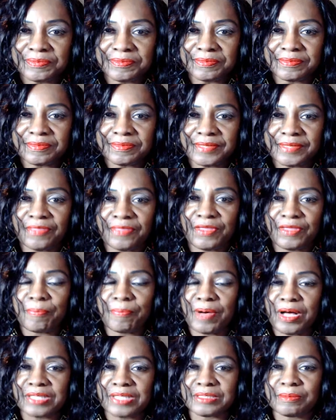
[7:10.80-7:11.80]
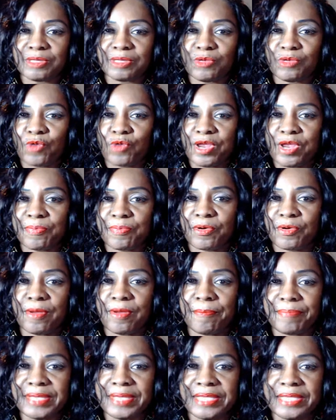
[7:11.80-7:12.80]
And then possibly rape her
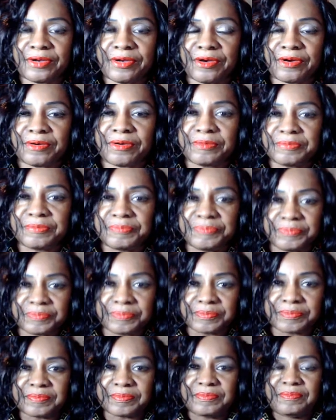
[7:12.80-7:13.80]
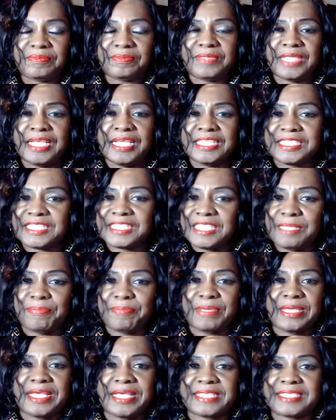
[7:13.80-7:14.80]
and beat her. And
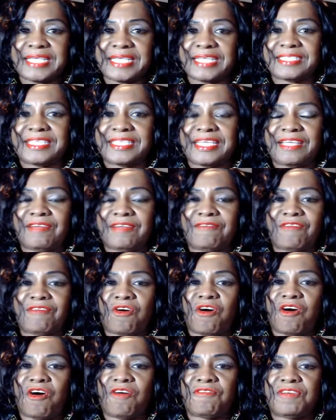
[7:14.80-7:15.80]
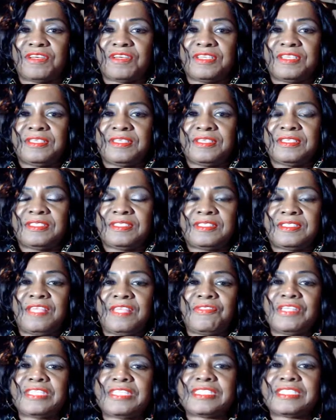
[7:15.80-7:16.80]
CBS had to get involved. See, in
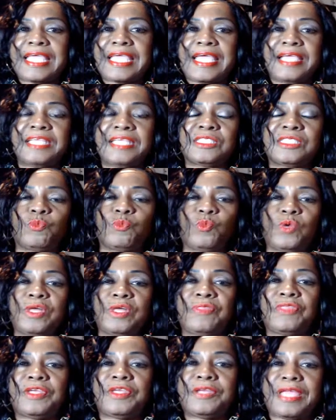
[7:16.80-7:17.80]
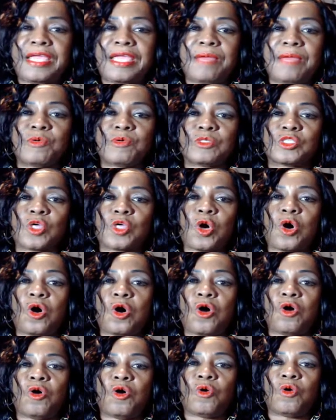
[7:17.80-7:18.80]
this case, when the neighbors
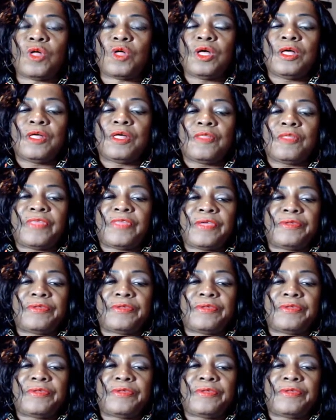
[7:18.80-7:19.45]
called, they